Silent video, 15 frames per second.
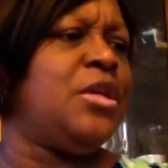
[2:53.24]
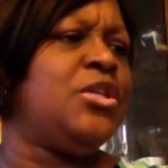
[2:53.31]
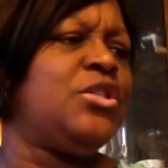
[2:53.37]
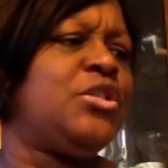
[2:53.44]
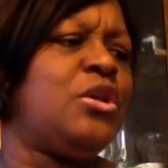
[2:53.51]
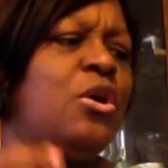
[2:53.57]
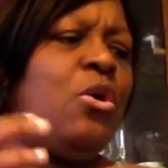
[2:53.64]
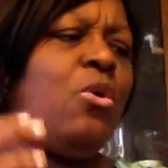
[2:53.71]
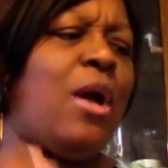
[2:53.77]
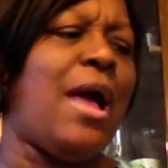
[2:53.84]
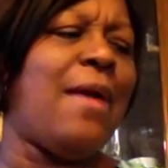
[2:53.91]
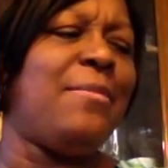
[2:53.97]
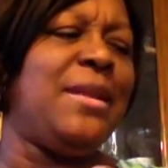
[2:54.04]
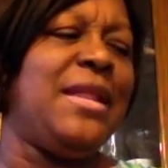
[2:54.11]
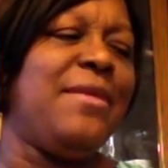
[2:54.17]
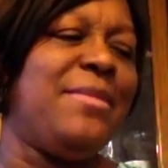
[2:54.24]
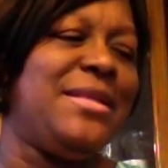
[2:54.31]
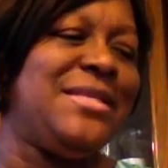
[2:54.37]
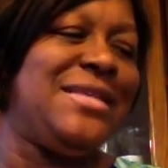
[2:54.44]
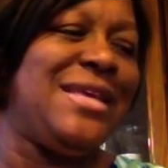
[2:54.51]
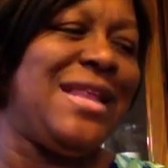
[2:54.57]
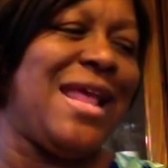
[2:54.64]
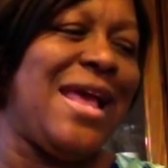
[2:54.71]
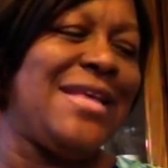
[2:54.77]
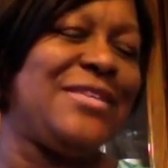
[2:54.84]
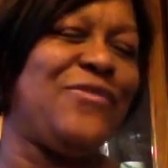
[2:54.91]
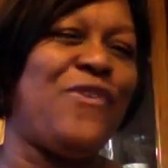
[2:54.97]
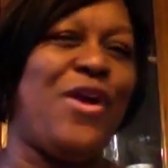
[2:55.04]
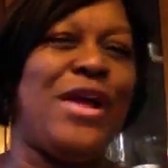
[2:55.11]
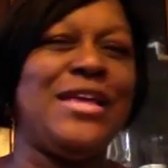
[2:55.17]
So I'm limited
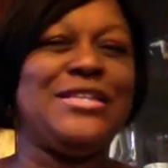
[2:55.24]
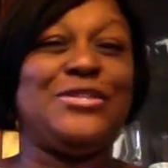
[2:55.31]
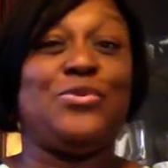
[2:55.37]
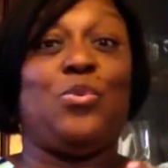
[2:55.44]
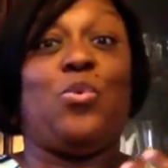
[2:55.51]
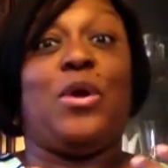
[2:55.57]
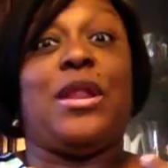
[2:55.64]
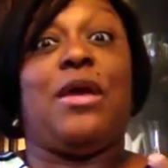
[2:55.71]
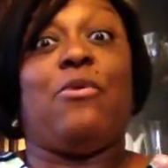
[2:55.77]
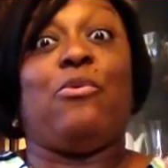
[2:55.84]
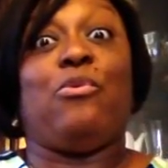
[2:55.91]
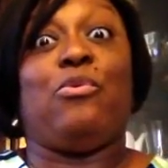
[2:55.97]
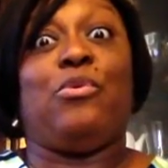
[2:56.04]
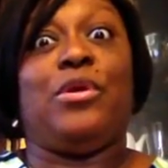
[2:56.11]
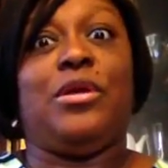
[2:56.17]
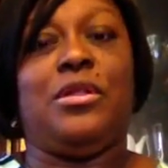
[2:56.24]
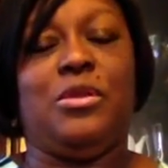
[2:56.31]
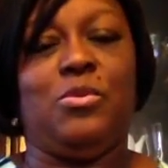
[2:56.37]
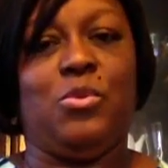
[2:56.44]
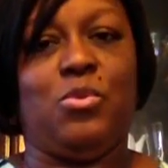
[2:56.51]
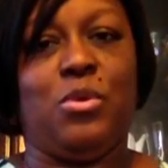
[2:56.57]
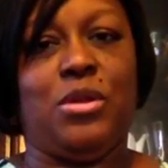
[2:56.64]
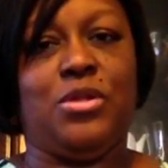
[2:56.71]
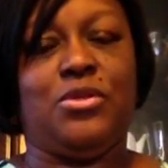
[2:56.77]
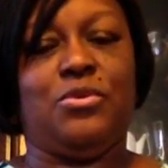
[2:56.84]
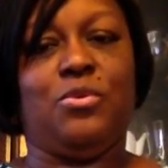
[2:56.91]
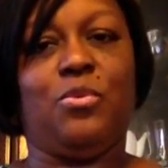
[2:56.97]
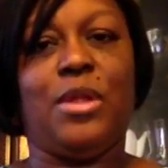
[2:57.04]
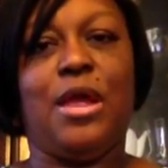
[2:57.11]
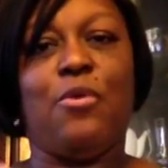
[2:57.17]
as far as what I really would want to do.
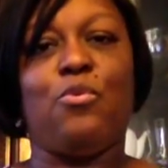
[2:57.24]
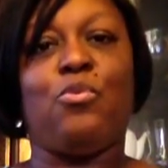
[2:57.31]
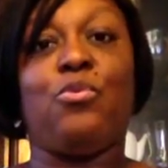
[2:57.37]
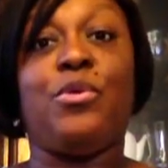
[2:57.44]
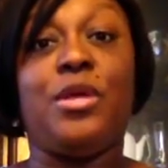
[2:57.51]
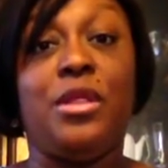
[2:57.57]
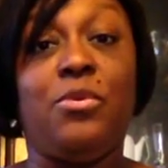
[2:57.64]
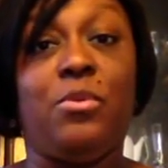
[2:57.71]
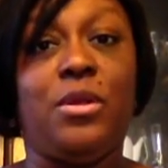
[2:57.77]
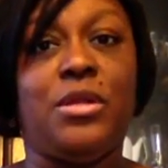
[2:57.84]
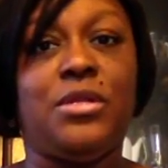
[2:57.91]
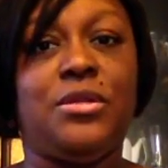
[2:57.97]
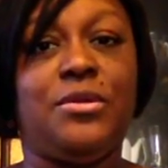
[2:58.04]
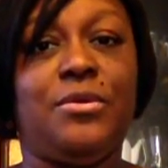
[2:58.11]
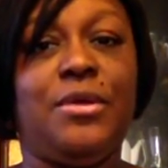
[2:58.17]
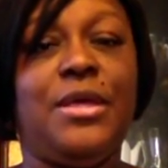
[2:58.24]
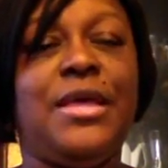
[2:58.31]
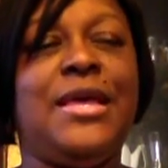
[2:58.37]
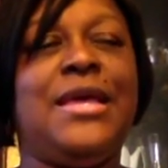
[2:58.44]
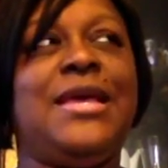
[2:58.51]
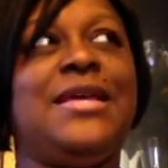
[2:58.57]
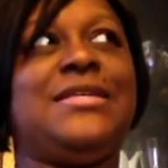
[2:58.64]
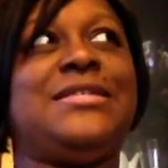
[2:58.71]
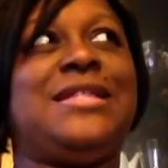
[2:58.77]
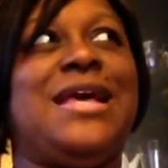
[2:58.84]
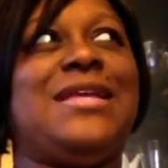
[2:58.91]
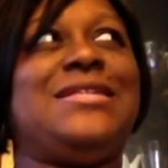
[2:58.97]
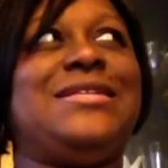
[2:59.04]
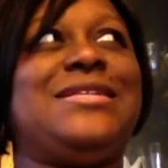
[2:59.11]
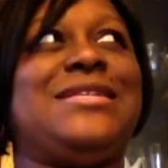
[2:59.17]
And what I really want to do is
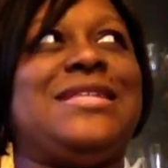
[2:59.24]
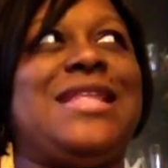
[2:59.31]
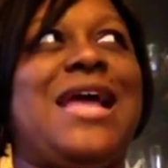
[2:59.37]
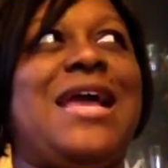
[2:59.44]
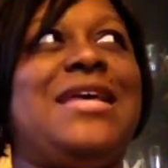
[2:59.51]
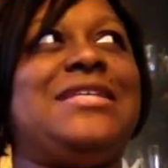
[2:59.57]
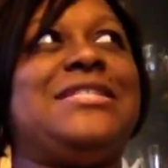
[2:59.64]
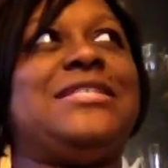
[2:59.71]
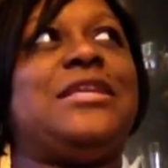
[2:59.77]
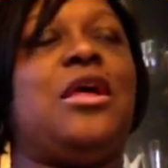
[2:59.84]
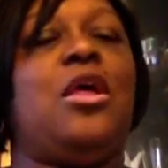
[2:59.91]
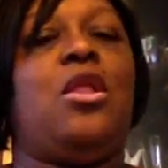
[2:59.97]
like this nice